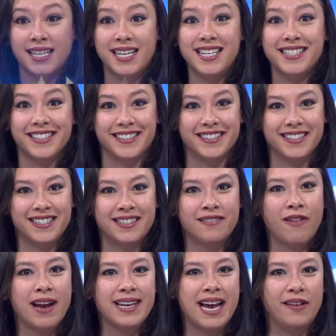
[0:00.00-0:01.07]
teasers.
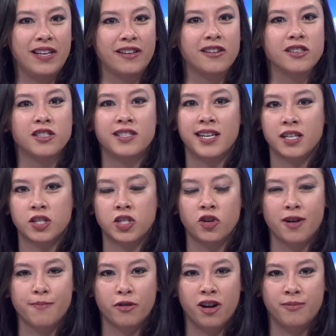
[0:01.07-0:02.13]
Right now, there are six
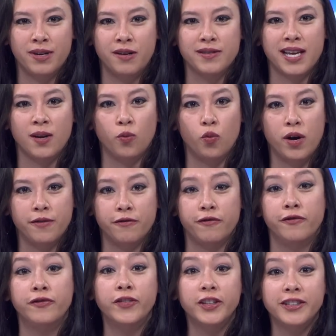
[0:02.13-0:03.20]
short promos and one
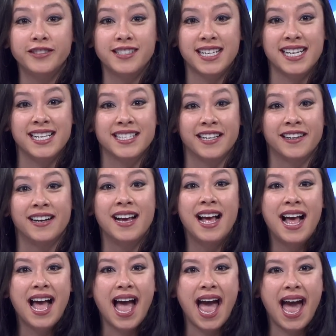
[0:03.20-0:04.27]
full teaser,
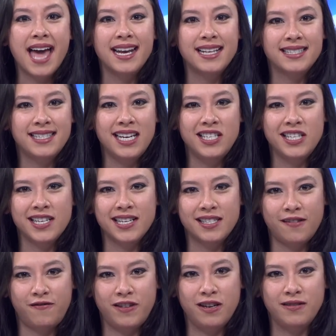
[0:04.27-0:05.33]
and it's teaching
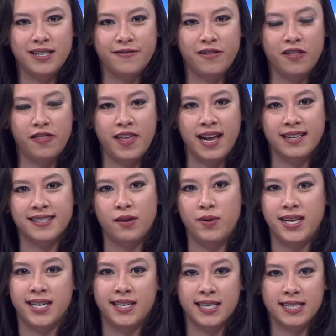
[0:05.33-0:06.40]
us a few different things that
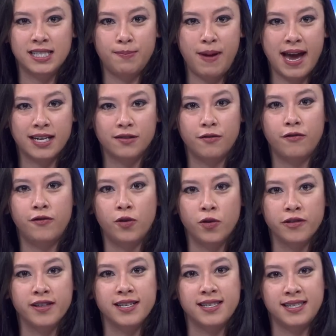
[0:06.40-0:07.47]
we can expect
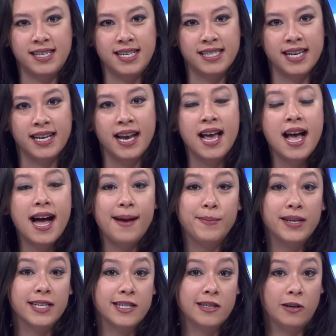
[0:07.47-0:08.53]
for this season.
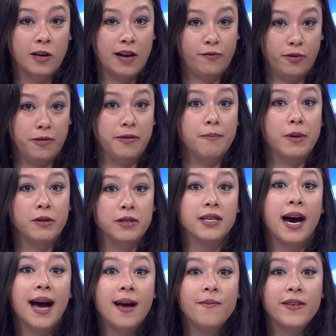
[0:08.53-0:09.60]
I'm going to start off with the most
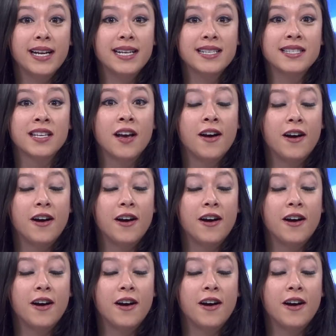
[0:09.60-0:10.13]
obvious